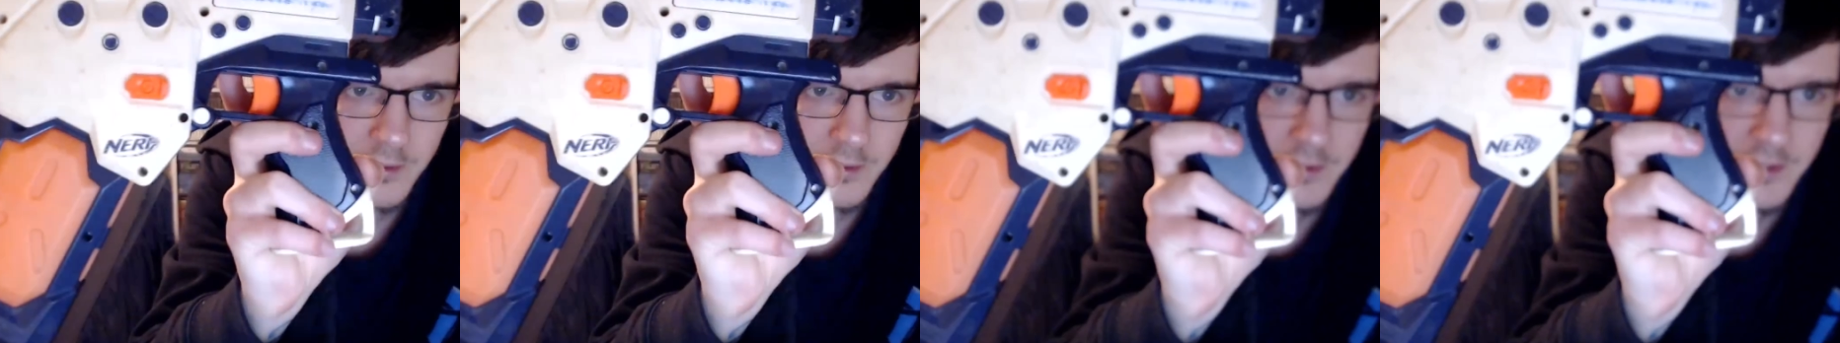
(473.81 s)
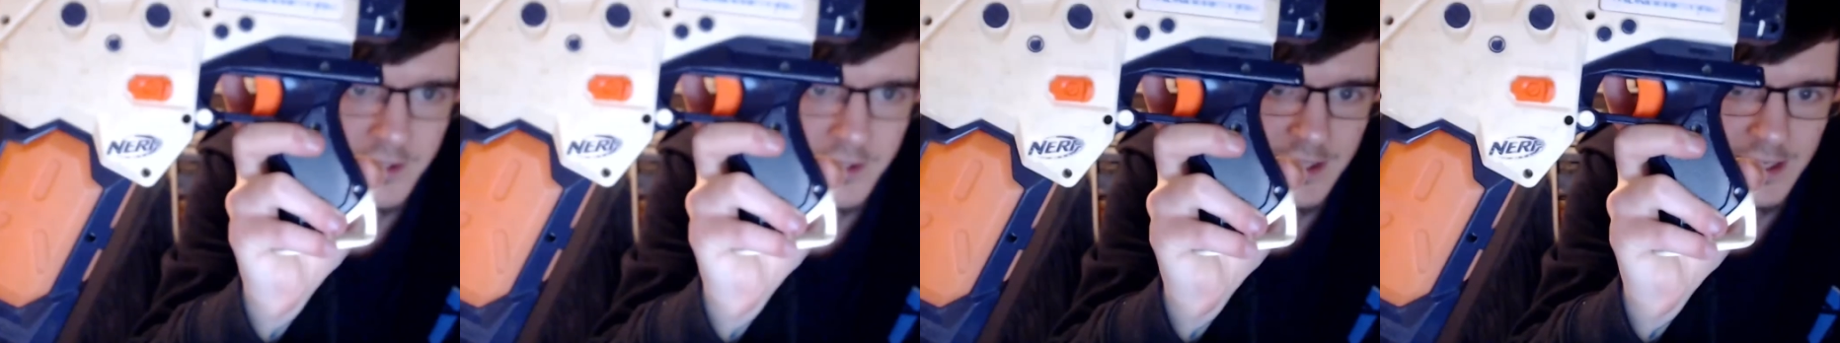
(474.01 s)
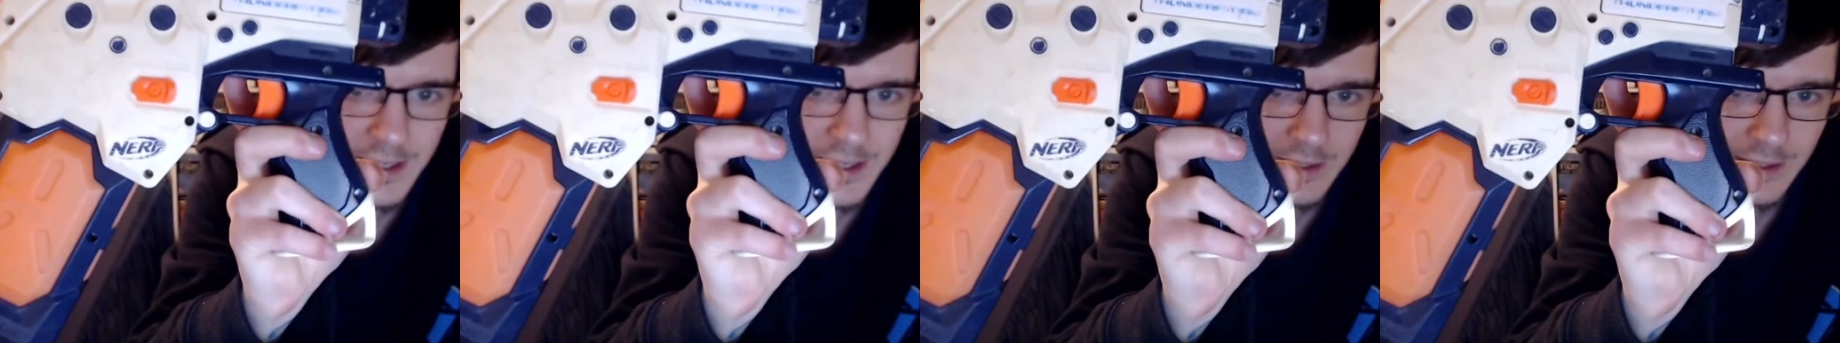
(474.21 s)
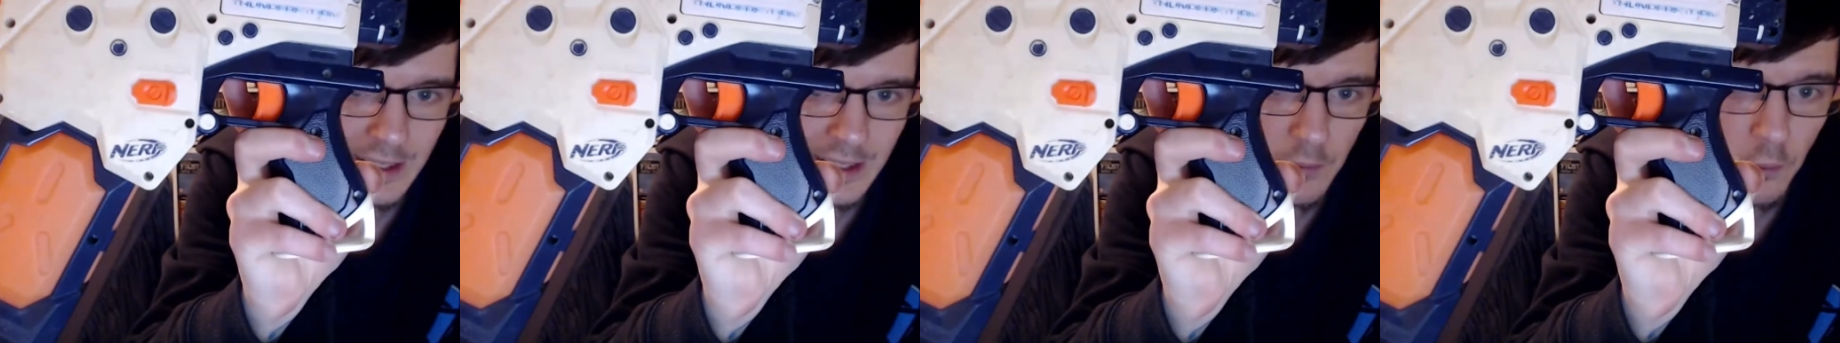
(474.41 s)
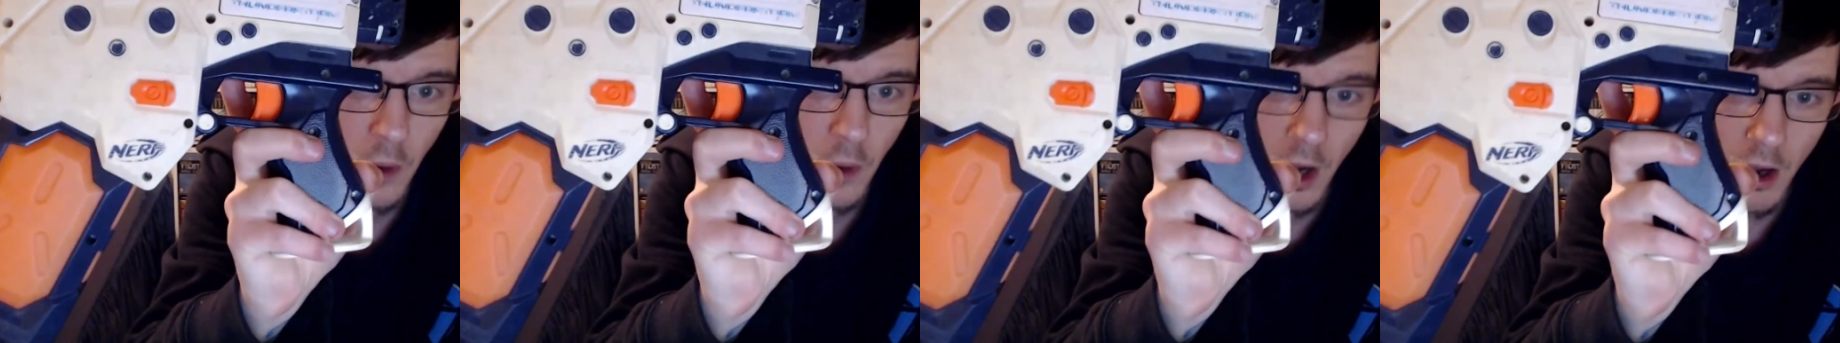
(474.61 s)
nick. It
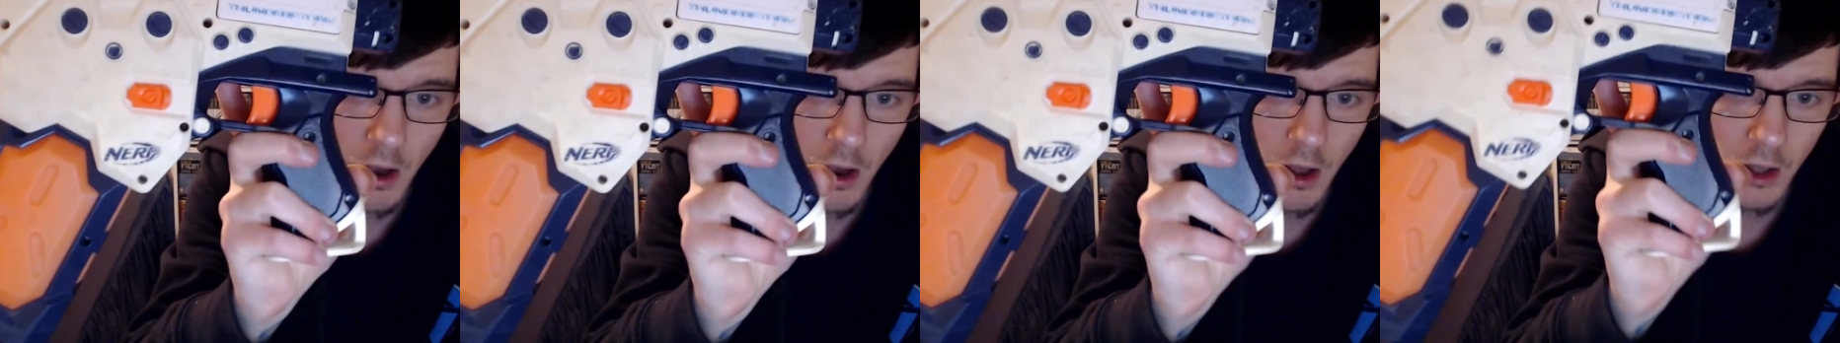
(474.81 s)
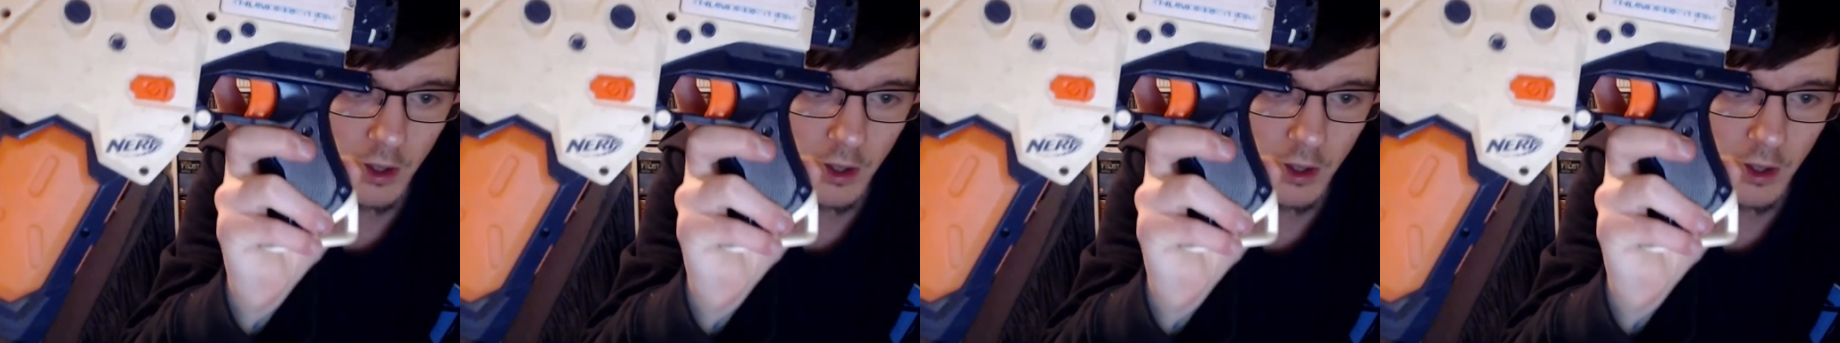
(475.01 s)
were.